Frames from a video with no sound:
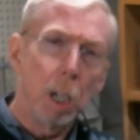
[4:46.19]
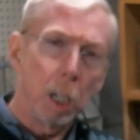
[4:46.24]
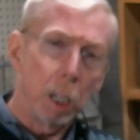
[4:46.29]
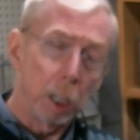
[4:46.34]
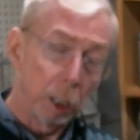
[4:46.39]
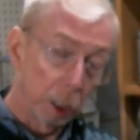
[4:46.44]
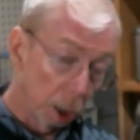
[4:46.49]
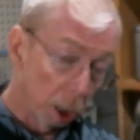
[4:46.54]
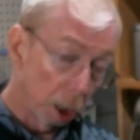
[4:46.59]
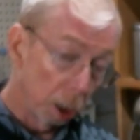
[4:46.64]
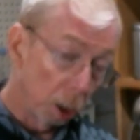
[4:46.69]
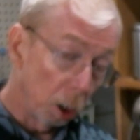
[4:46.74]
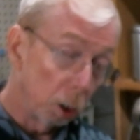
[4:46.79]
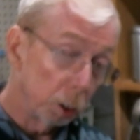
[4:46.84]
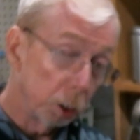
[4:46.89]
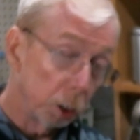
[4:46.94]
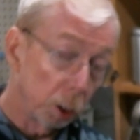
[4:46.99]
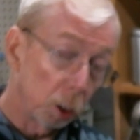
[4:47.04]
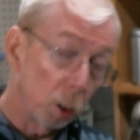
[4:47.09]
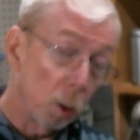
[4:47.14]
The
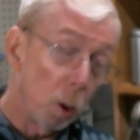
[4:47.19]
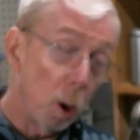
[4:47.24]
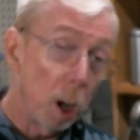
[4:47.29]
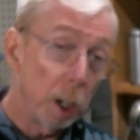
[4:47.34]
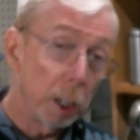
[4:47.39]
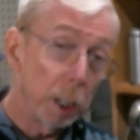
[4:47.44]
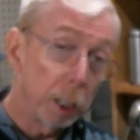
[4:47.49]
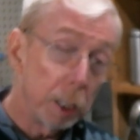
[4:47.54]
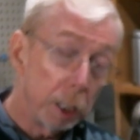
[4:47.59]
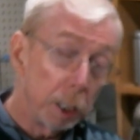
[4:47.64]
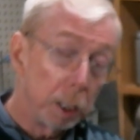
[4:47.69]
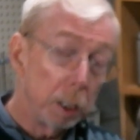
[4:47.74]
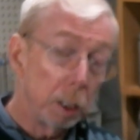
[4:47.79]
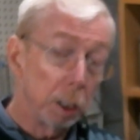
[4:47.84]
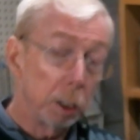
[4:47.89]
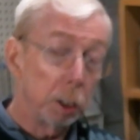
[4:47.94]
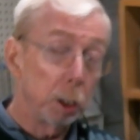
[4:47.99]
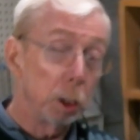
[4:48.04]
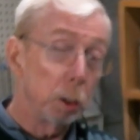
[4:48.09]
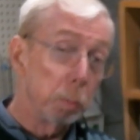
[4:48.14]
larger the quantity
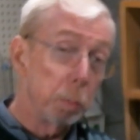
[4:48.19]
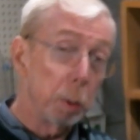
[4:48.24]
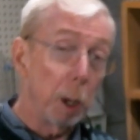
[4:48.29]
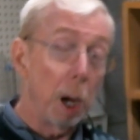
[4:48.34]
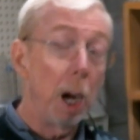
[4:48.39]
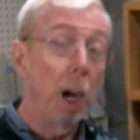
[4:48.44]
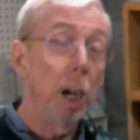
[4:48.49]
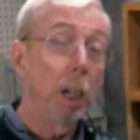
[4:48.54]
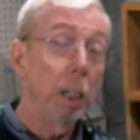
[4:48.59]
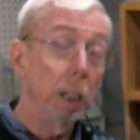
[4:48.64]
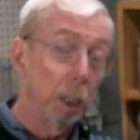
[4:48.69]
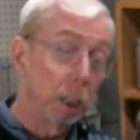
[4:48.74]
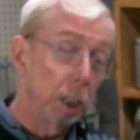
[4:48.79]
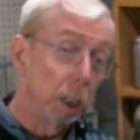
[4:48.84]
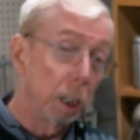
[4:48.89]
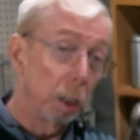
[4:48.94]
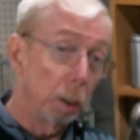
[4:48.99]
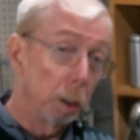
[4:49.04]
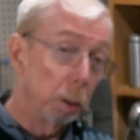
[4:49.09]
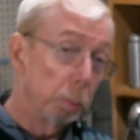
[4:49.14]
that you buy,
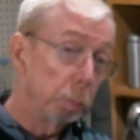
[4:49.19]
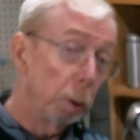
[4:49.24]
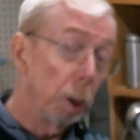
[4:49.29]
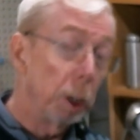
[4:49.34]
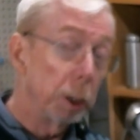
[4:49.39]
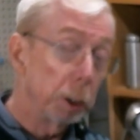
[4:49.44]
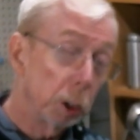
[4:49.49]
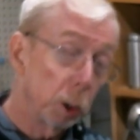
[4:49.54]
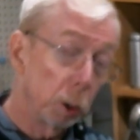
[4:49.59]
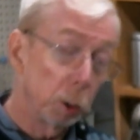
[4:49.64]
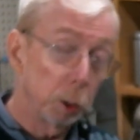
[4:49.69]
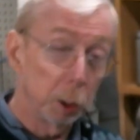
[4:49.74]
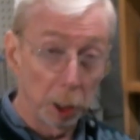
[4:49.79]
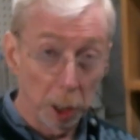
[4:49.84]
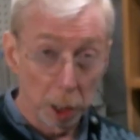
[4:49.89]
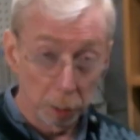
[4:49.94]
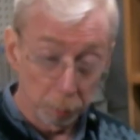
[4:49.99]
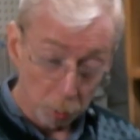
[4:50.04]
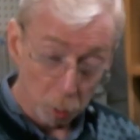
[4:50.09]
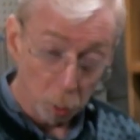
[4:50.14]
the price goes
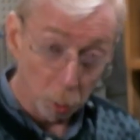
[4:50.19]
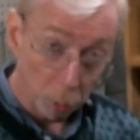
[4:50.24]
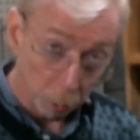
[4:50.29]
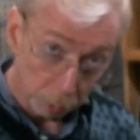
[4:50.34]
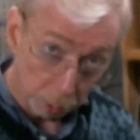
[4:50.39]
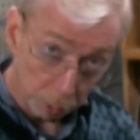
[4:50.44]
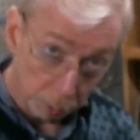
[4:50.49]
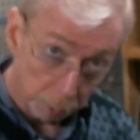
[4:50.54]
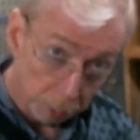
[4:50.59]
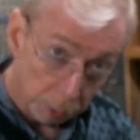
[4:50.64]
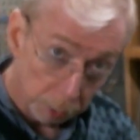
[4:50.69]
down, of course.